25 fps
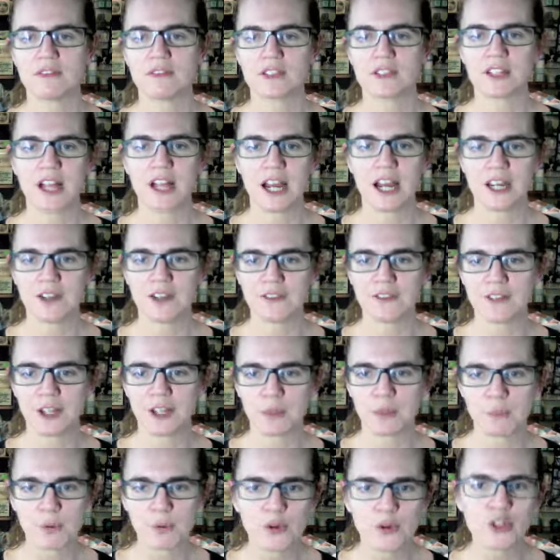kind of
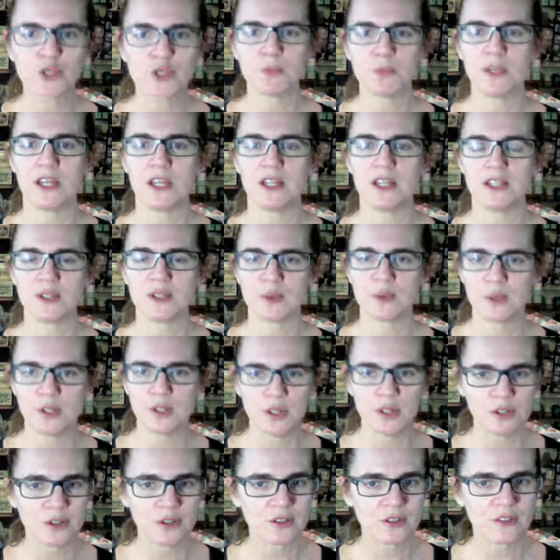like pushed me into
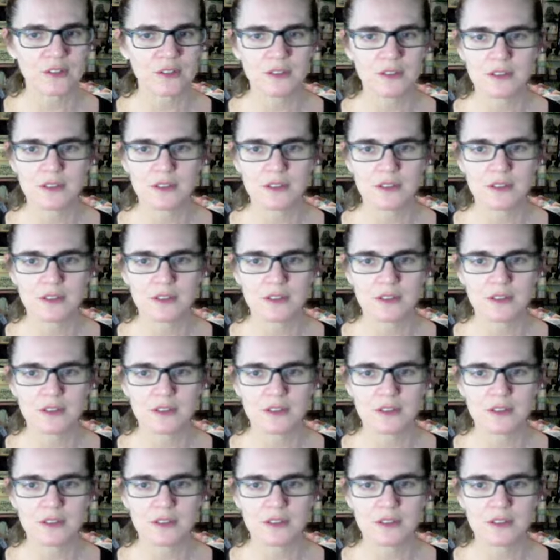another